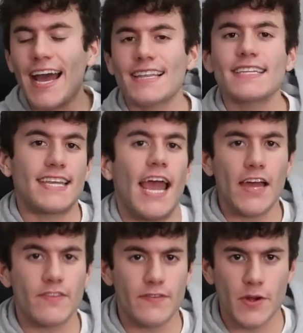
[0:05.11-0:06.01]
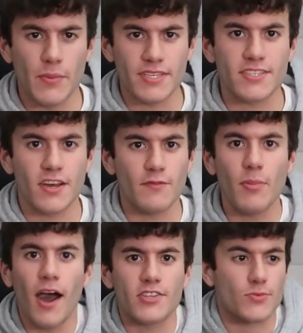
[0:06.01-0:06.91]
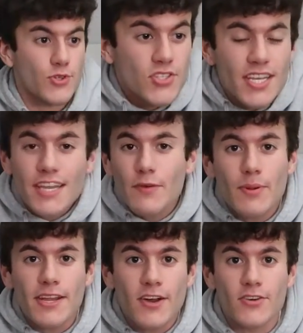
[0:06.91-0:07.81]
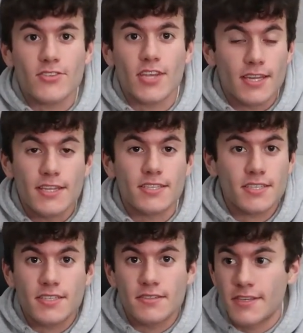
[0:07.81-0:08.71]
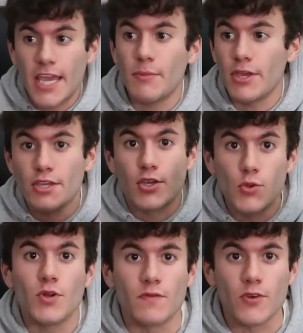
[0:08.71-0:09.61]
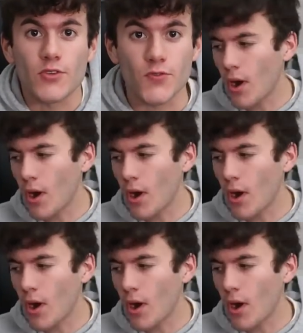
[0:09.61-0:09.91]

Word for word: I like to have the very best stuff possible, just like everybody else in this gaming universe.